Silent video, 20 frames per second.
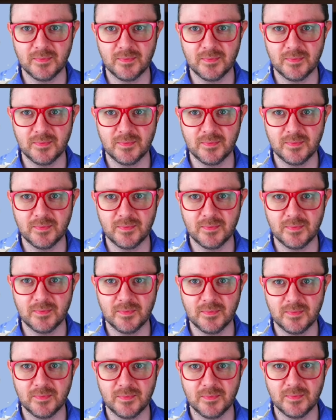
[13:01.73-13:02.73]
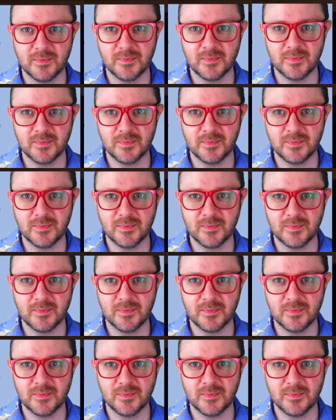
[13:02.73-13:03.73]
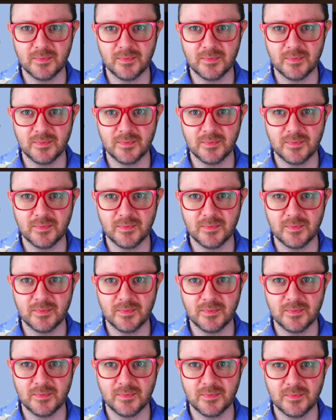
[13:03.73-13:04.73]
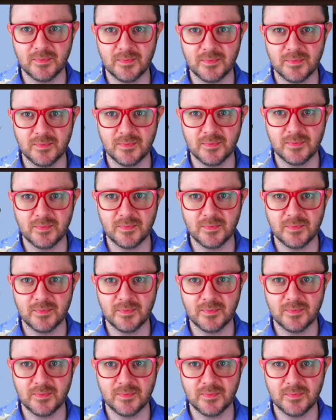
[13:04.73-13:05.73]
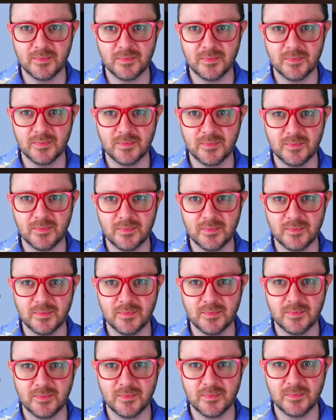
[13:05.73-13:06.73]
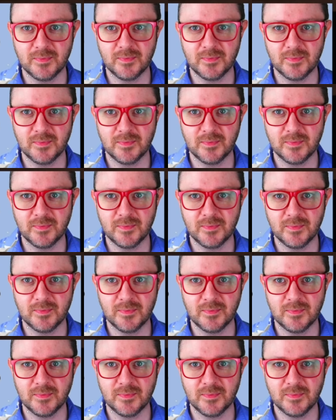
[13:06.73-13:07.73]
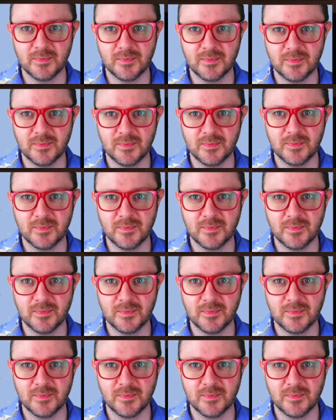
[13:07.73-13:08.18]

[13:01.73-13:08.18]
The person shown says nothing.